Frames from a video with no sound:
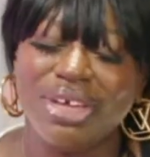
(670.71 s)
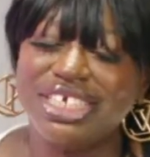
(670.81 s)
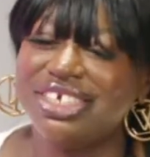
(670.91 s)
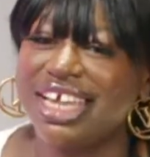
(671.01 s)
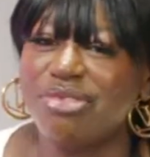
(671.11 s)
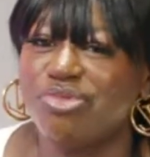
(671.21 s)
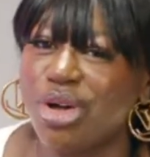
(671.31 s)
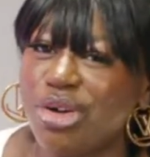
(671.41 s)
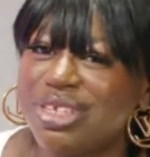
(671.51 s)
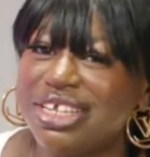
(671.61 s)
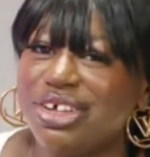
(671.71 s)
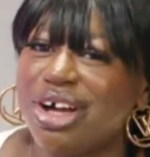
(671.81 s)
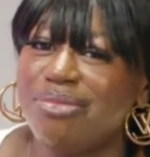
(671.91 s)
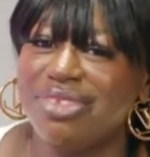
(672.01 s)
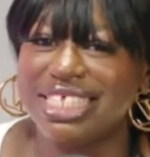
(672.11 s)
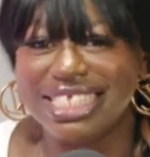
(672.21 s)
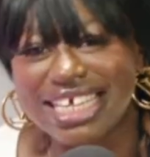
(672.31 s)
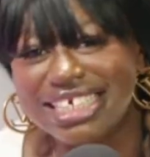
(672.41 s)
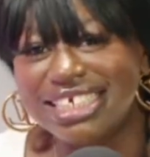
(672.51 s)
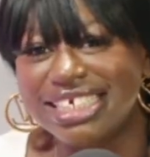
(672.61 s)
Make sure you get involved in the
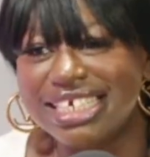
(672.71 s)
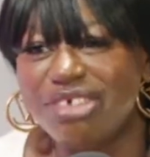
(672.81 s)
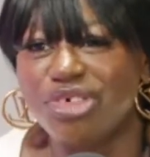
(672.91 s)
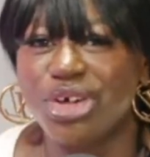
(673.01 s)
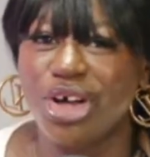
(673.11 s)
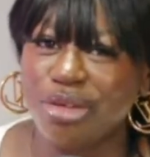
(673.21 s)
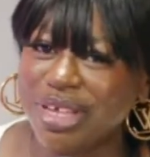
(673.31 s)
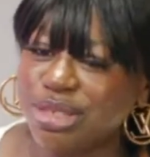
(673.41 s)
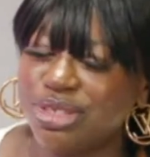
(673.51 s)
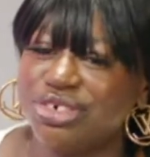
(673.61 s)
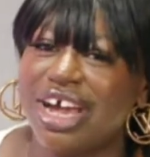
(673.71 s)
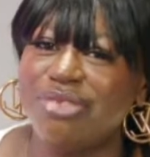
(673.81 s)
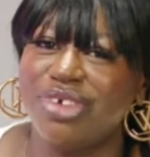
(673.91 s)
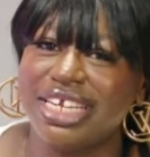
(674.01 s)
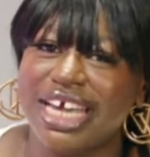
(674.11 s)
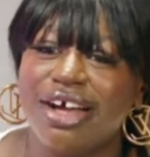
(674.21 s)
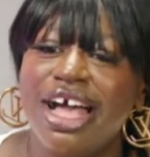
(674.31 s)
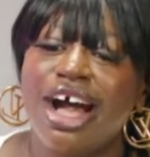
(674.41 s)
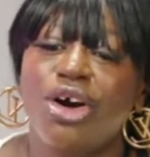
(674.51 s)
conversation, leave your comments, we'll try and read out.